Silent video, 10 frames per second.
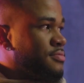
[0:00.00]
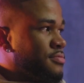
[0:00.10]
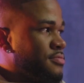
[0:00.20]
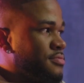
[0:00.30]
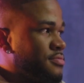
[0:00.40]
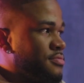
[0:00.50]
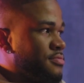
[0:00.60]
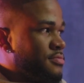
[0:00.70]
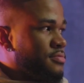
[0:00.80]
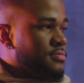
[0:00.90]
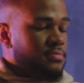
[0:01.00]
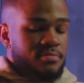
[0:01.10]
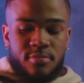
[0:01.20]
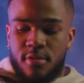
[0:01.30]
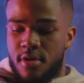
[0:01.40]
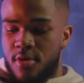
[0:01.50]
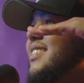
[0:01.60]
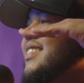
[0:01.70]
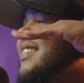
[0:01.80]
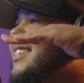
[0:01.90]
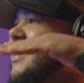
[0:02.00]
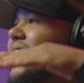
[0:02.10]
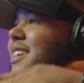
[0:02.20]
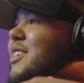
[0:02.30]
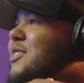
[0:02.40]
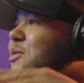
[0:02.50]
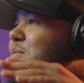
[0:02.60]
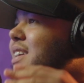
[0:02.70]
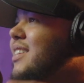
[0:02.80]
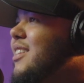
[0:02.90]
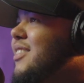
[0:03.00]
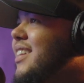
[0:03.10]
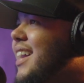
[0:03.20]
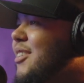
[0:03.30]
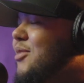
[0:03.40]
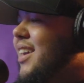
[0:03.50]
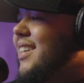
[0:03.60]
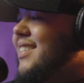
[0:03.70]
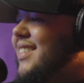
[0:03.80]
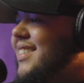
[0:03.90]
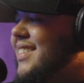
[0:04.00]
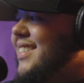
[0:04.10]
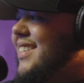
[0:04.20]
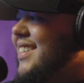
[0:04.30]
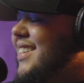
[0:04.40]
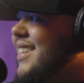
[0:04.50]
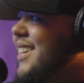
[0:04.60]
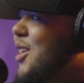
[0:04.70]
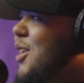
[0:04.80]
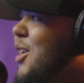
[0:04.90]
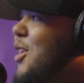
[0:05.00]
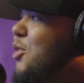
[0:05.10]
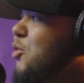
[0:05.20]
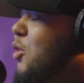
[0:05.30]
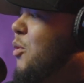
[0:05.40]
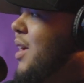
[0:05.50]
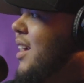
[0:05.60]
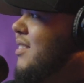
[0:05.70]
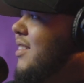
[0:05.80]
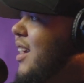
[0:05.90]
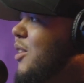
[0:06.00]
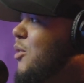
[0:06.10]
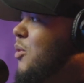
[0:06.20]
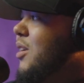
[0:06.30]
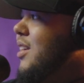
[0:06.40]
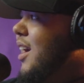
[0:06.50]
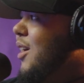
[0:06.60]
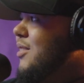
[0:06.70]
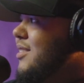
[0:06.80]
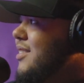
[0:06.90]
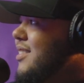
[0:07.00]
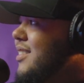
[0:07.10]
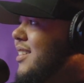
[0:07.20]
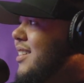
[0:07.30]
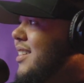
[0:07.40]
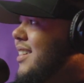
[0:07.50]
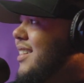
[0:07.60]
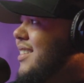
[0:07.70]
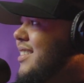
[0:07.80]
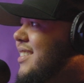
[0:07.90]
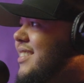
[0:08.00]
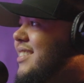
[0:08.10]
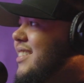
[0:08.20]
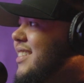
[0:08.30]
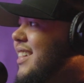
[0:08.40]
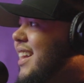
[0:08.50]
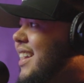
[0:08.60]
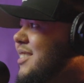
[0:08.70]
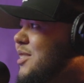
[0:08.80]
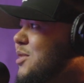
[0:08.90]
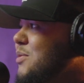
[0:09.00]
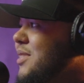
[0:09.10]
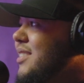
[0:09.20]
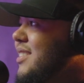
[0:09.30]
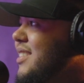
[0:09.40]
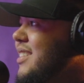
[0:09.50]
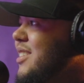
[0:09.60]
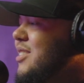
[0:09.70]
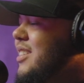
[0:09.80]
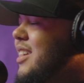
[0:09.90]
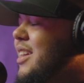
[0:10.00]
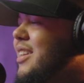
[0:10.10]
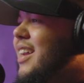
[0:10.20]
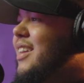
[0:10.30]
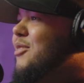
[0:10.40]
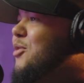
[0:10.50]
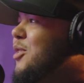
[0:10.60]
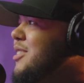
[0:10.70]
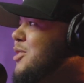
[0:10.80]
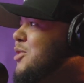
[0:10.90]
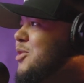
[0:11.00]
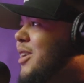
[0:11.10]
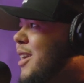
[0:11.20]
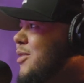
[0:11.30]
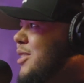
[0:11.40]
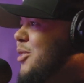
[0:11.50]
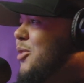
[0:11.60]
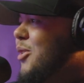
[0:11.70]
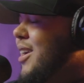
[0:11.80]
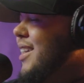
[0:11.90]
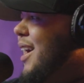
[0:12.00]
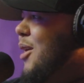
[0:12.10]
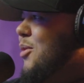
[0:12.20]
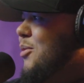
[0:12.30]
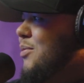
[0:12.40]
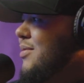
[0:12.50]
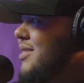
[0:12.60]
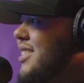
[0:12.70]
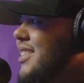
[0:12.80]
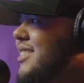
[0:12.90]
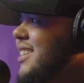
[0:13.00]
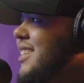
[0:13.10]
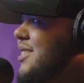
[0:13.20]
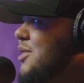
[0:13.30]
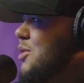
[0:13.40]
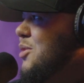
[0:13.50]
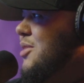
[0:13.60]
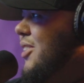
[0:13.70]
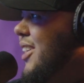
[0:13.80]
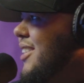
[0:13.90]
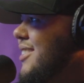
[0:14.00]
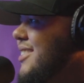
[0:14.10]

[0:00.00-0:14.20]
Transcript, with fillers: J. Cole won because, to me, there's a lot of, like, throwbacks, like Workout. Mm-hmm. It's just a classic to me. There's, and, like, Forest Hills Drive is a great album just to listen to straight.